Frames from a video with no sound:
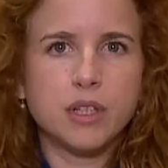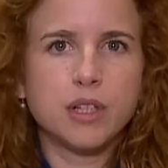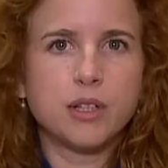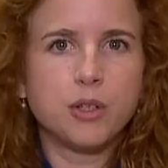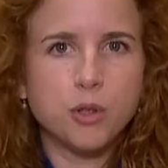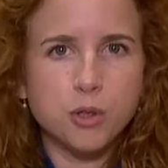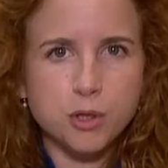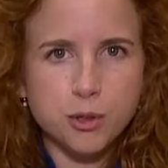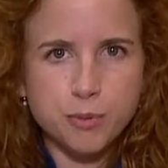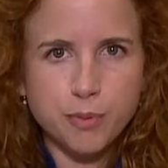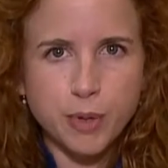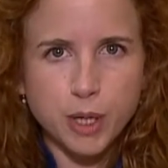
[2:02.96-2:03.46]
the
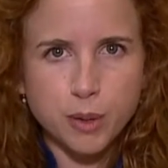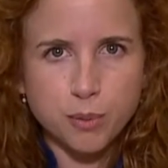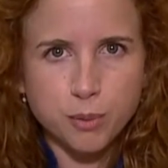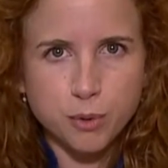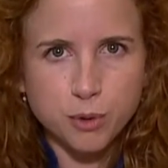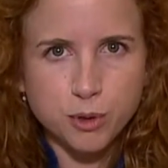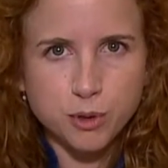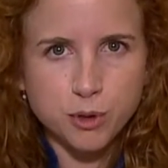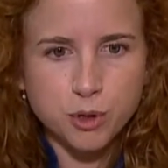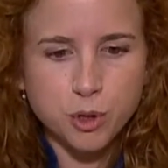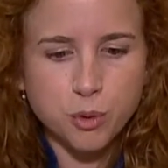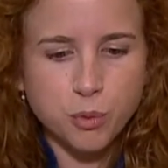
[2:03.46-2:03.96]

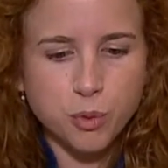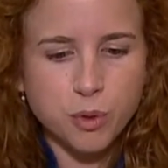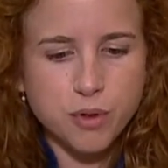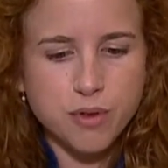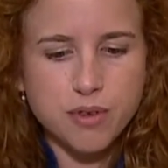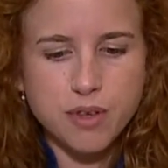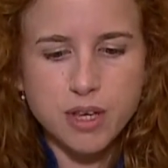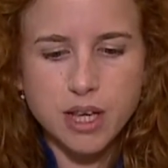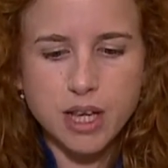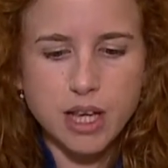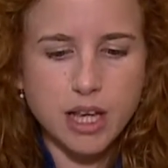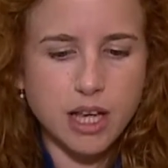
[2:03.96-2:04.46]
newspapers, you would
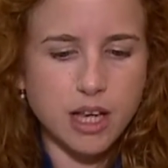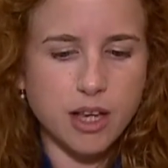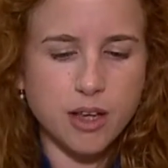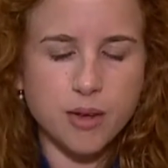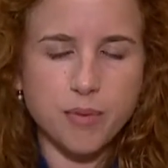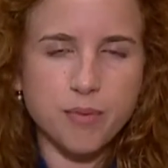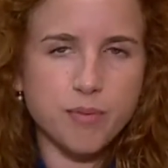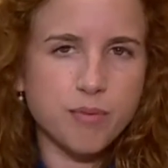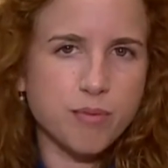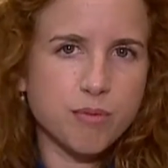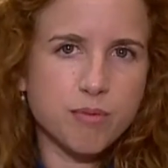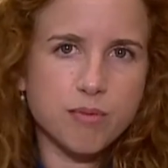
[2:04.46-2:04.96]
see
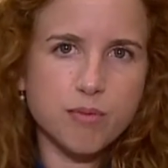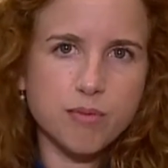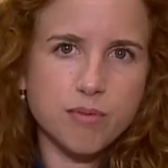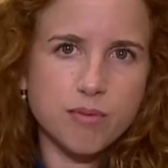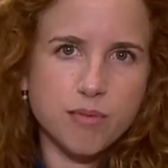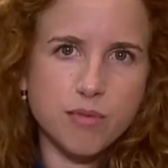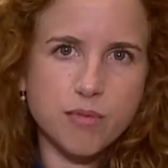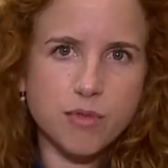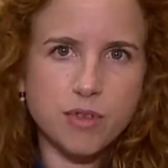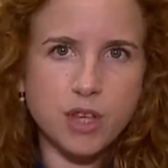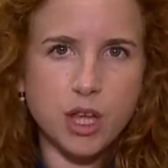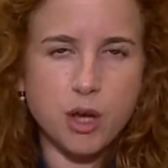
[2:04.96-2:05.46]

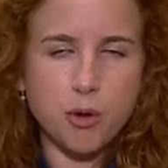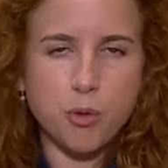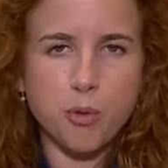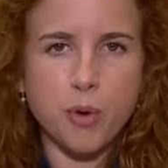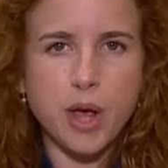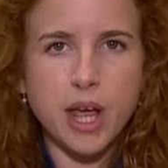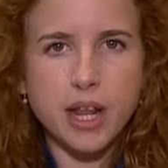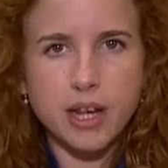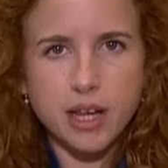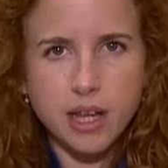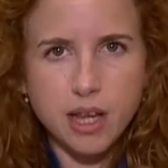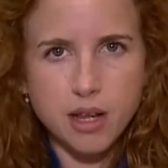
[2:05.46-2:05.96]
the
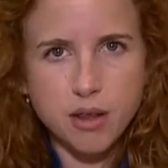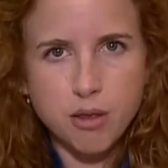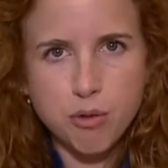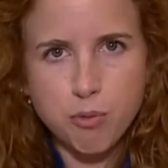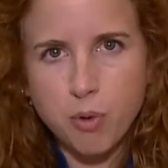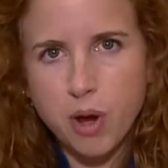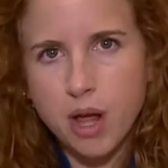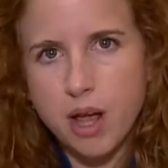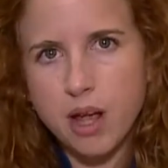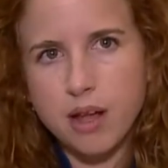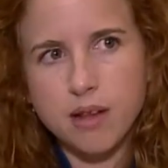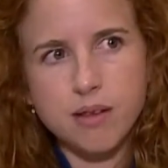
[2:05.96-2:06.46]
Iranian
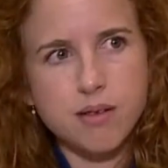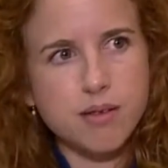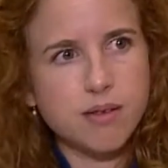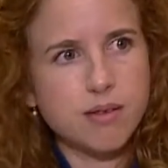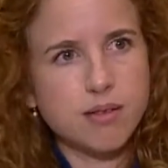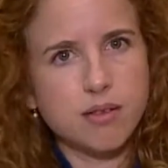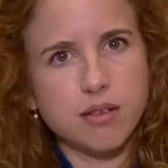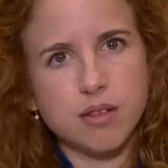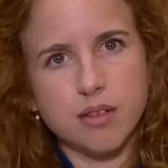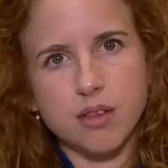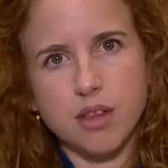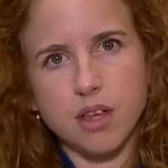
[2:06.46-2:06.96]
threat,
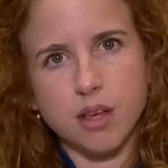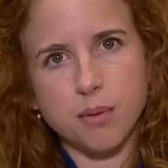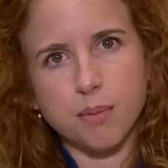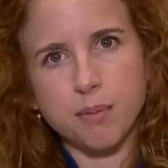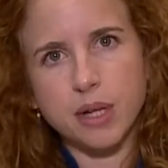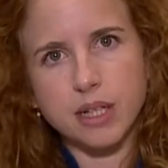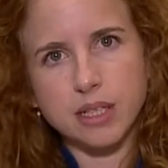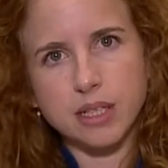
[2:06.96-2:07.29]
the